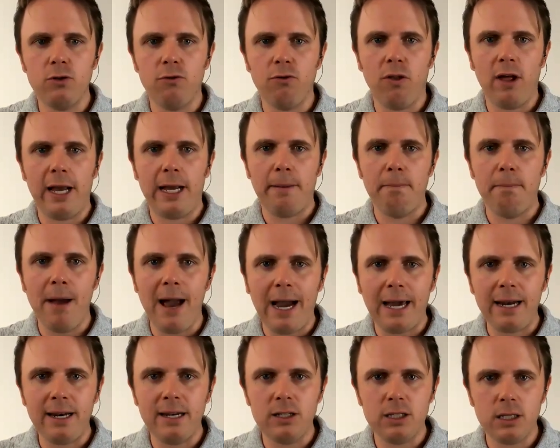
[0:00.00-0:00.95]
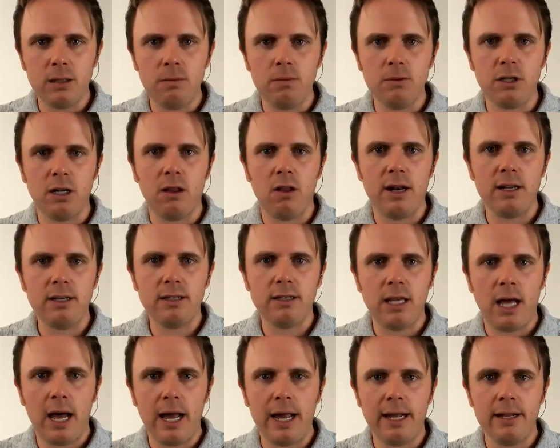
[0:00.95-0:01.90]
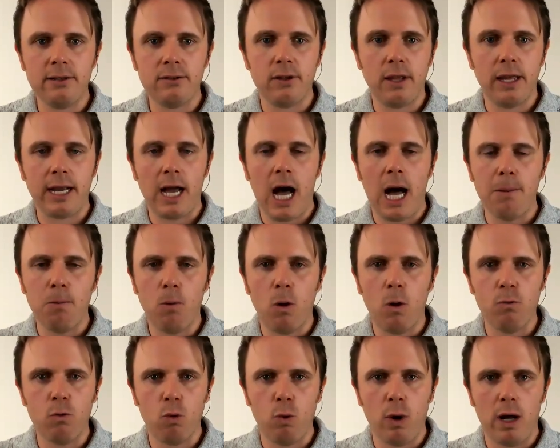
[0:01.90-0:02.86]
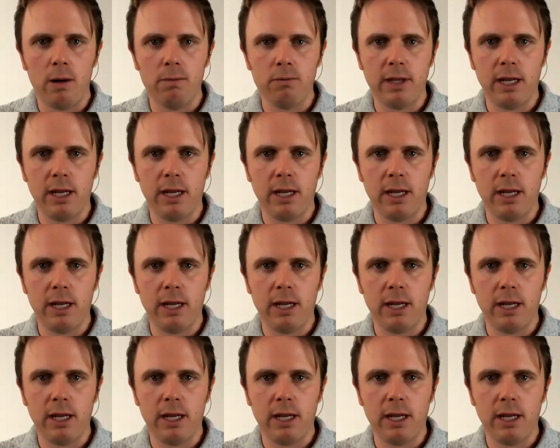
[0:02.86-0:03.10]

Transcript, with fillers: of like mechanisms and a lot of science, like I'm overwhelmed.